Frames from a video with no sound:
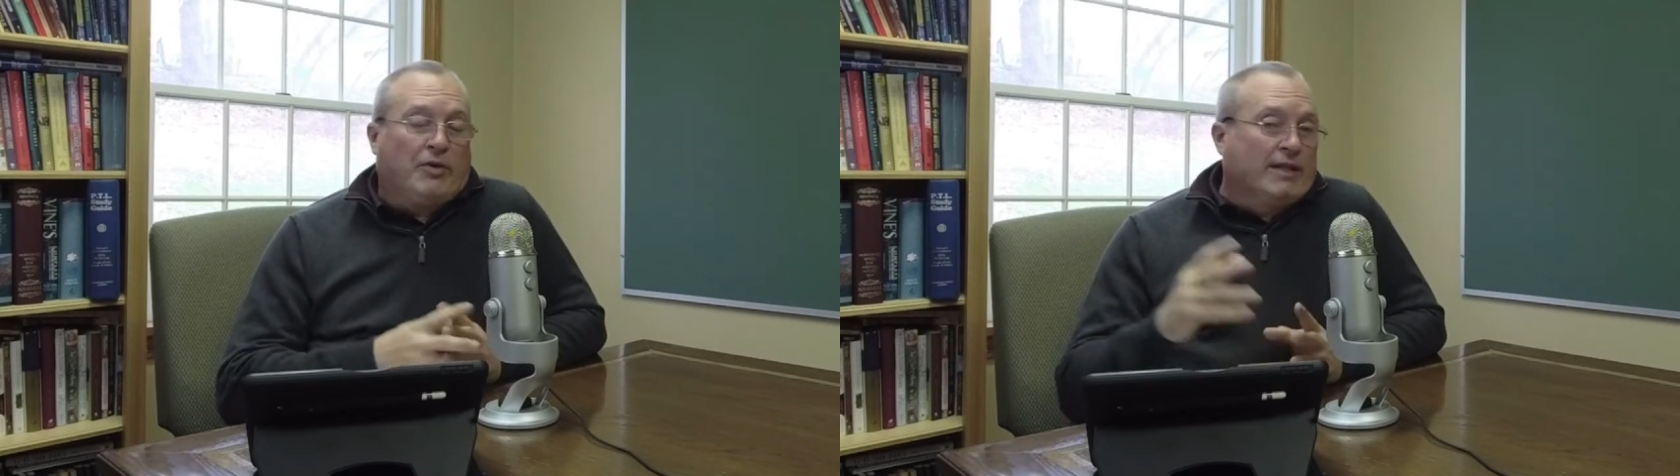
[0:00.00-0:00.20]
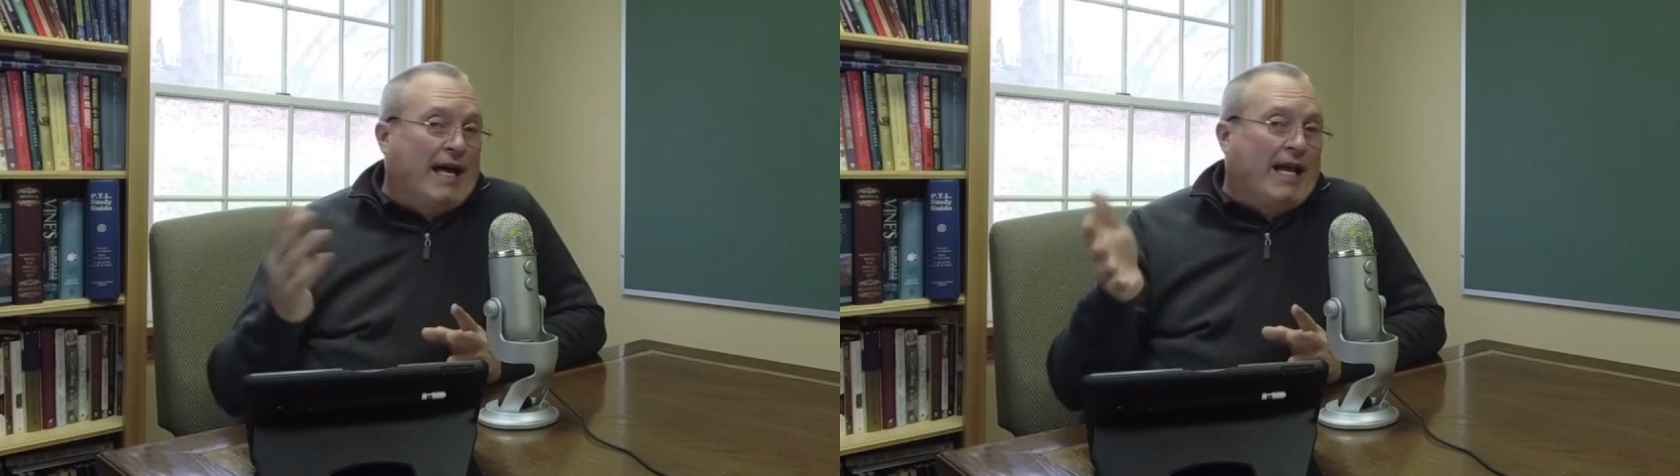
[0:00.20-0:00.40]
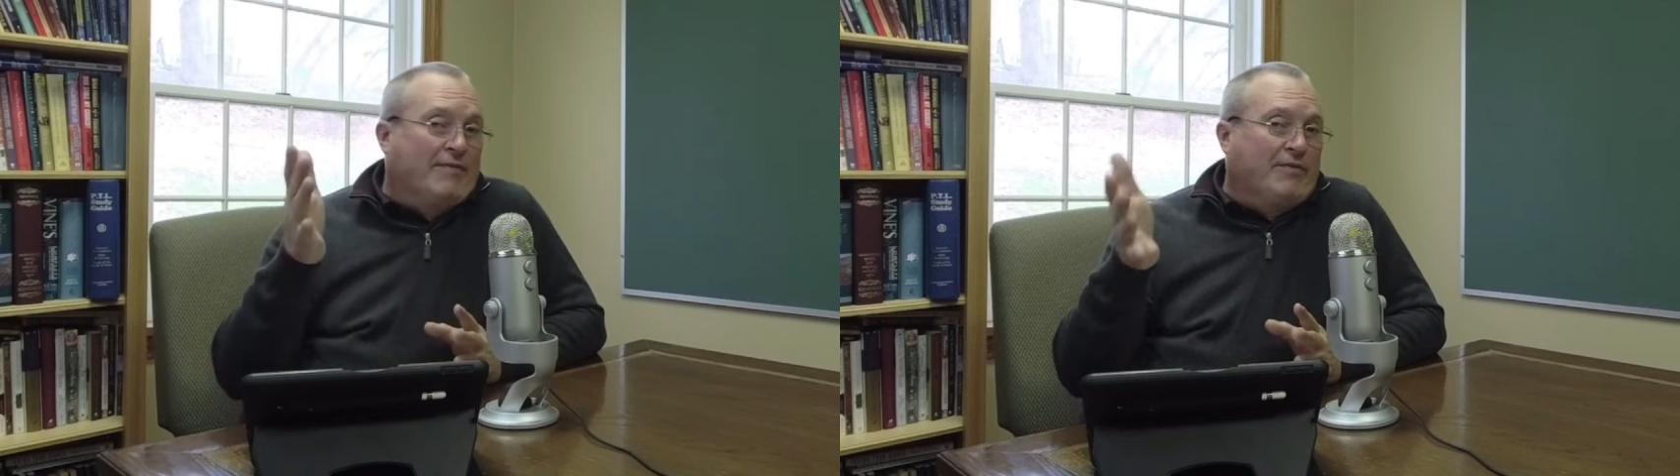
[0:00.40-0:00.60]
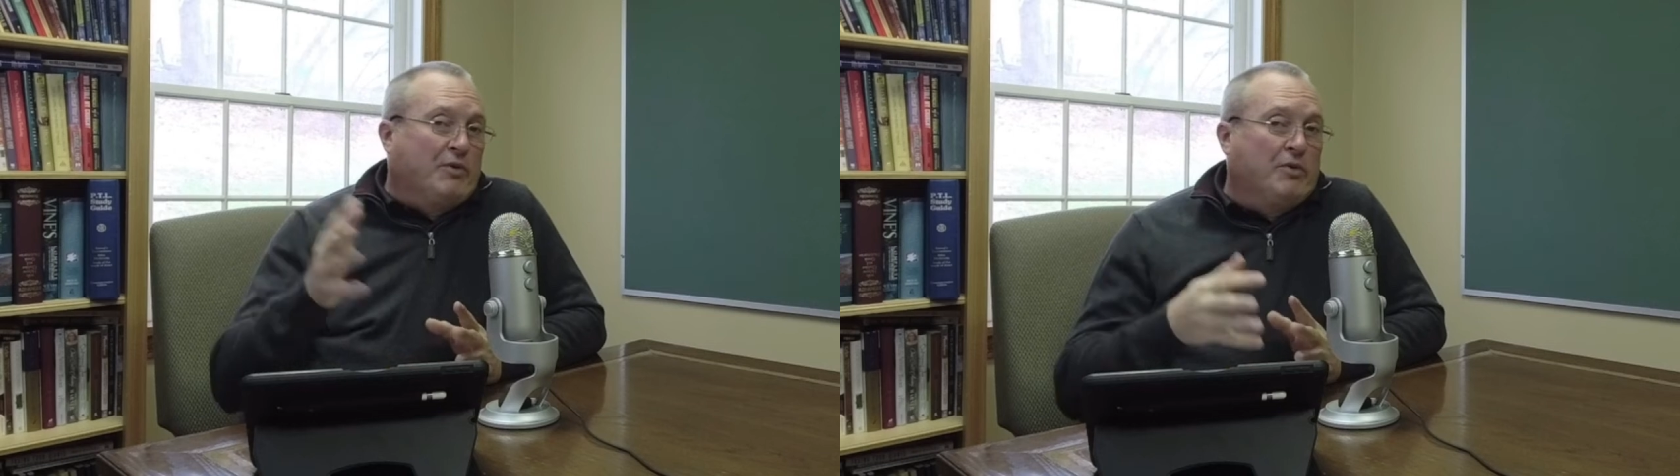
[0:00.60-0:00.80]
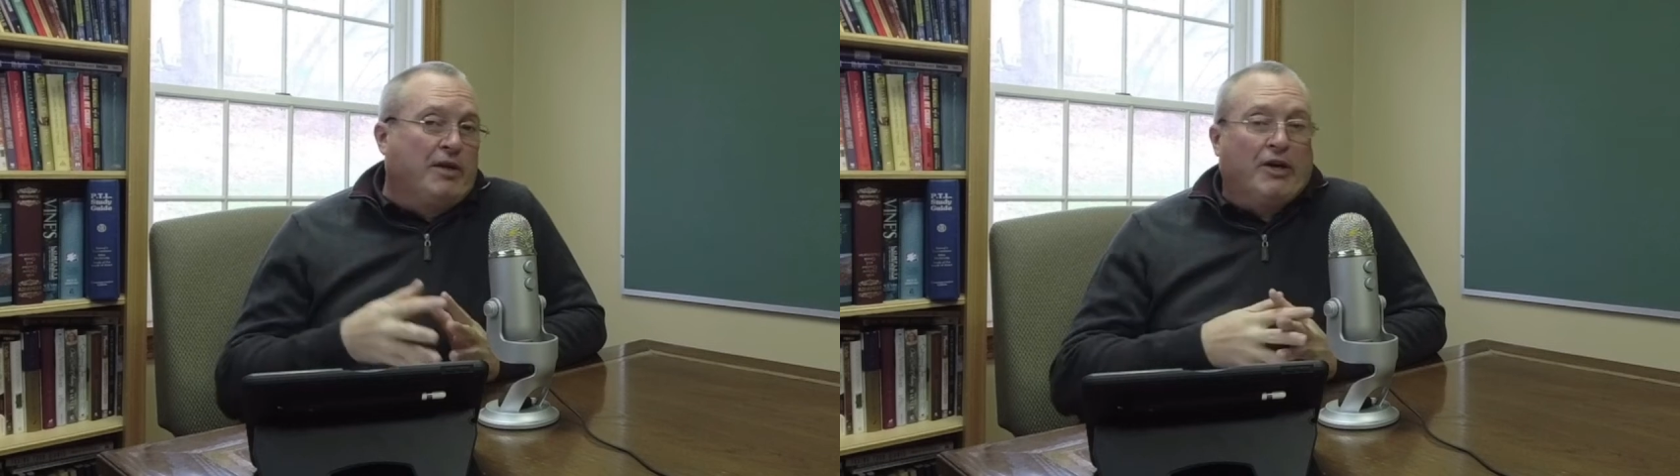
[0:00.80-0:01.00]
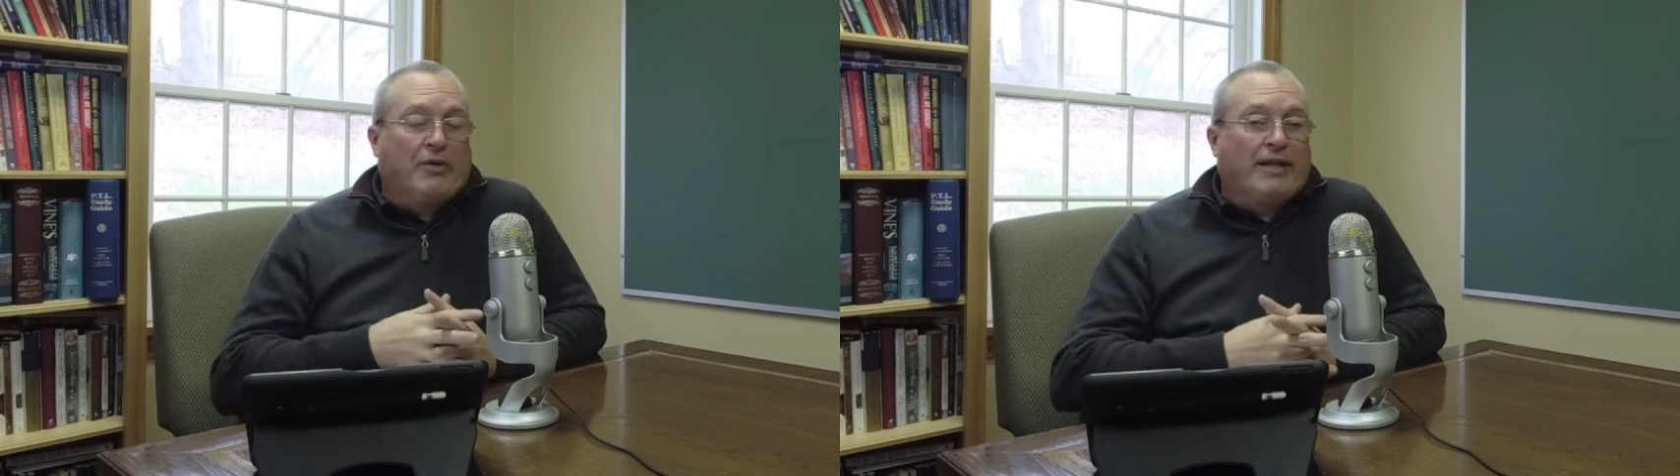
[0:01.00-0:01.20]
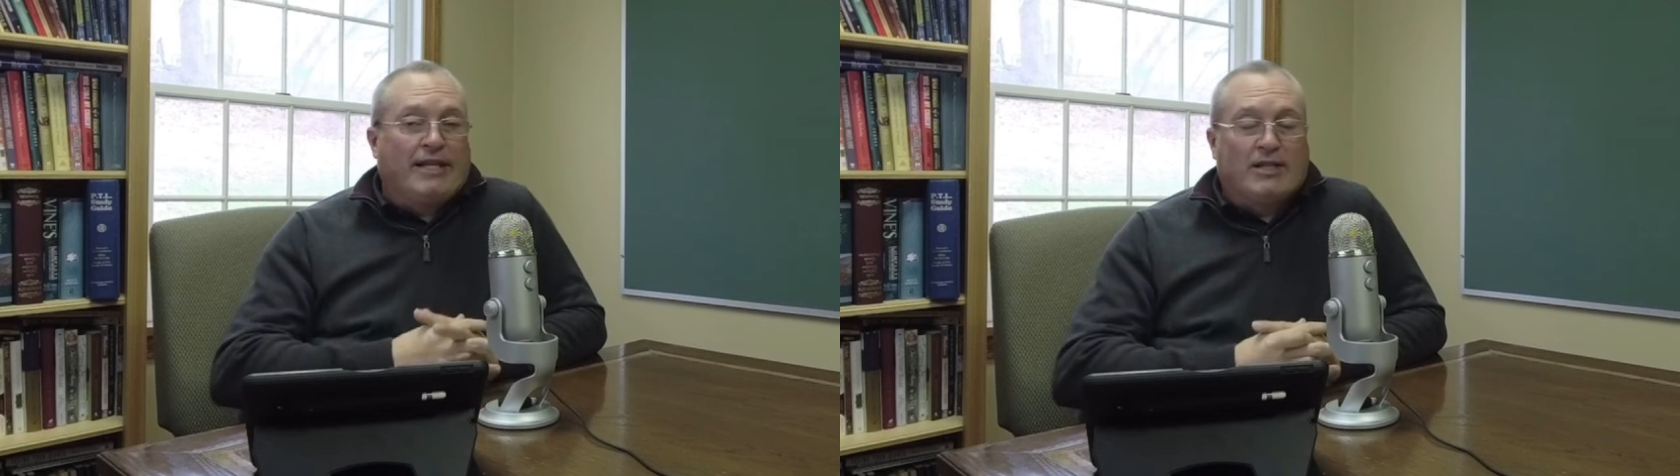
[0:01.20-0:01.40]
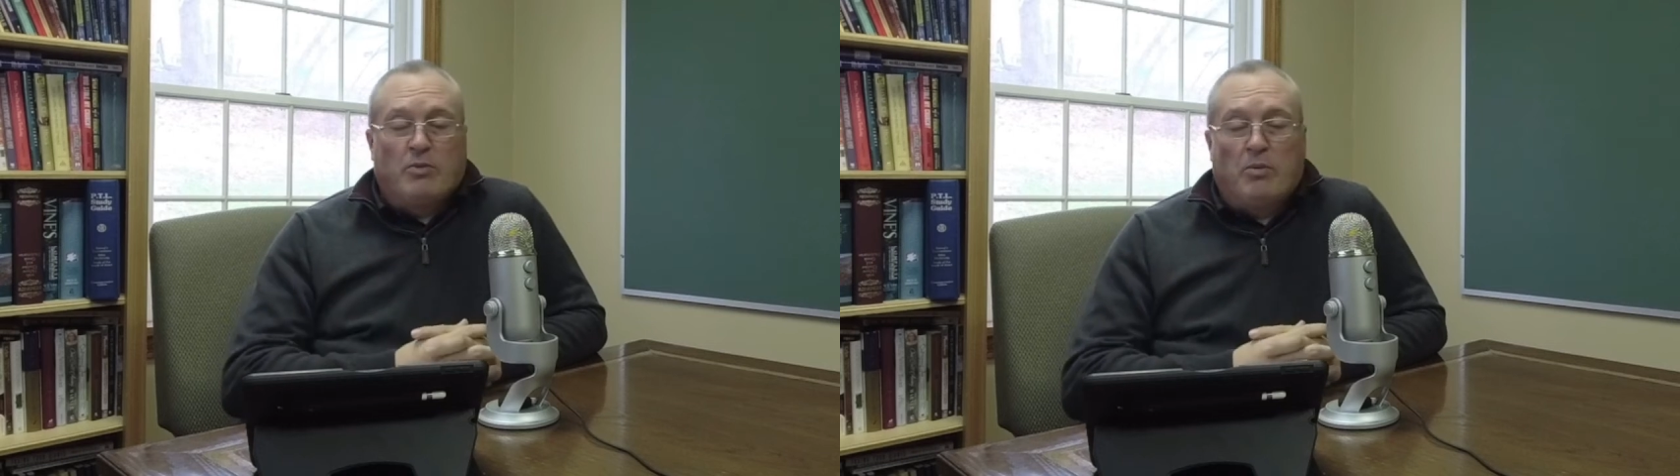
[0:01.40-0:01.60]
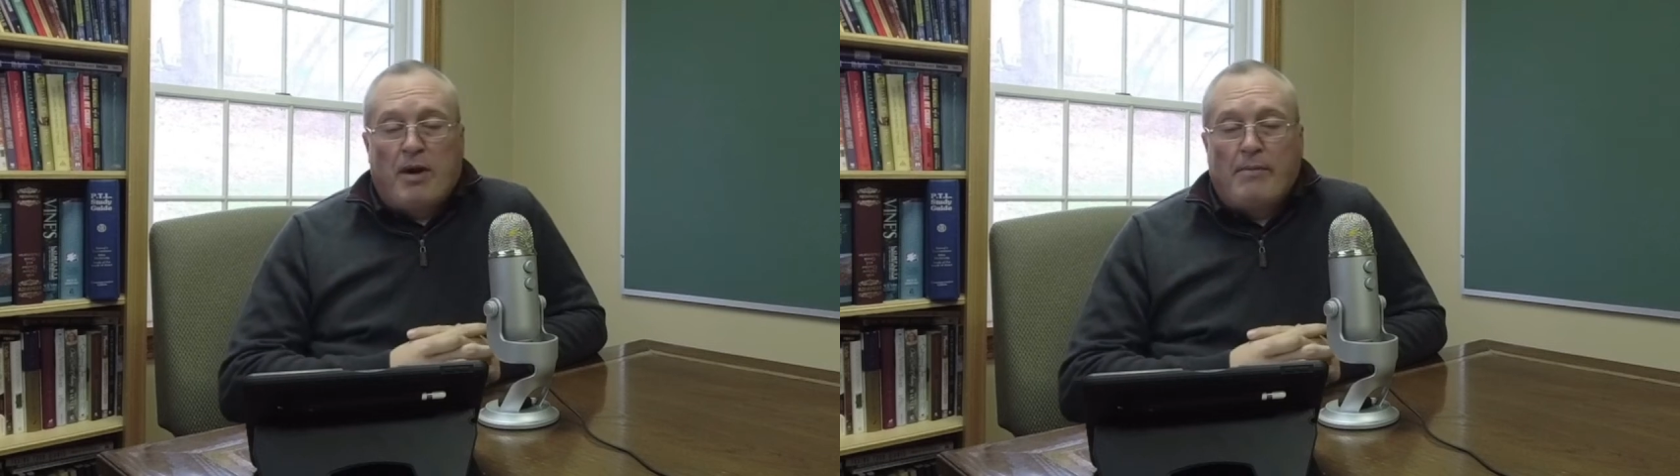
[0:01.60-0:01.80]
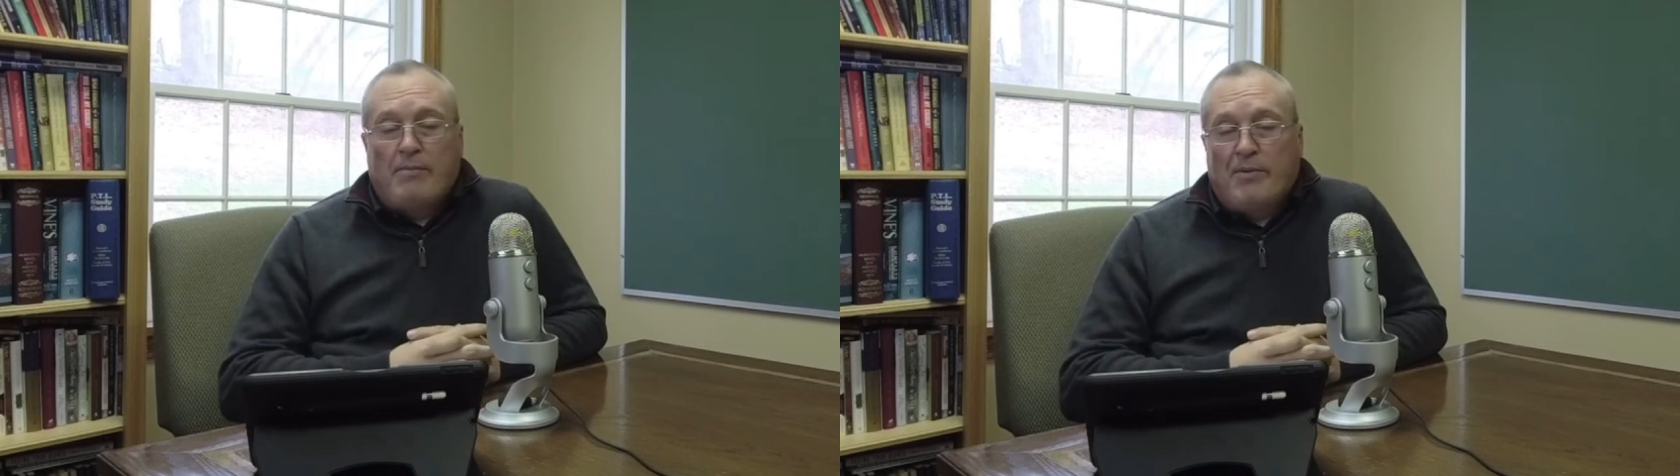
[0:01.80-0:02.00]
A lot of you hearing this will
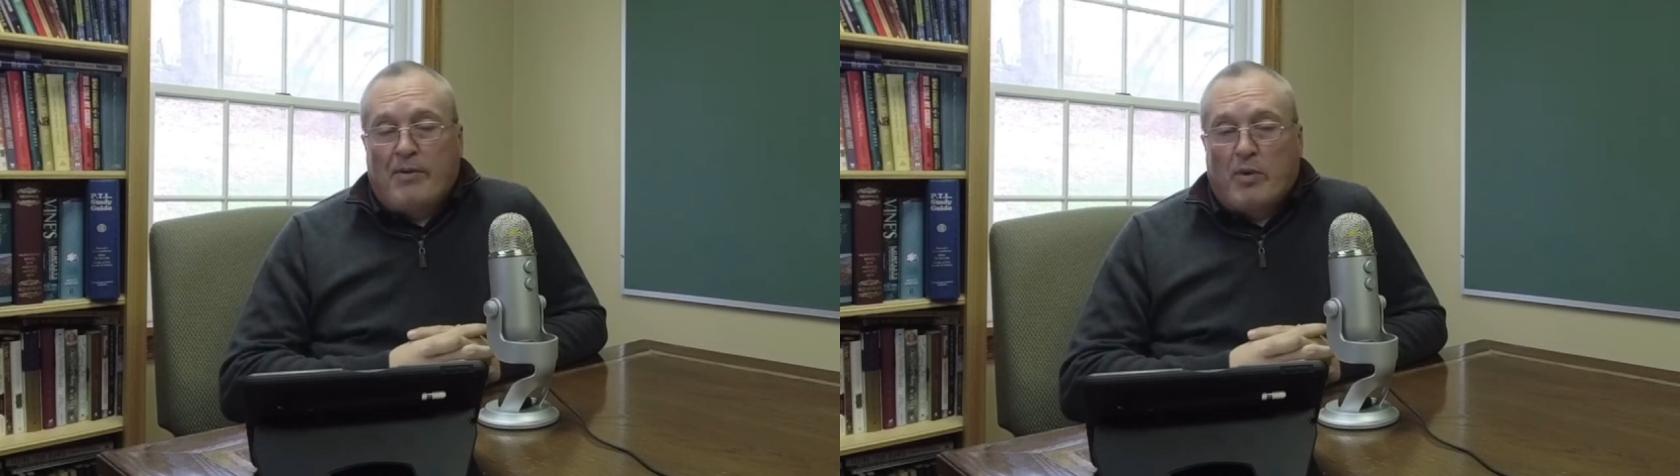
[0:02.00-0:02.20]
probably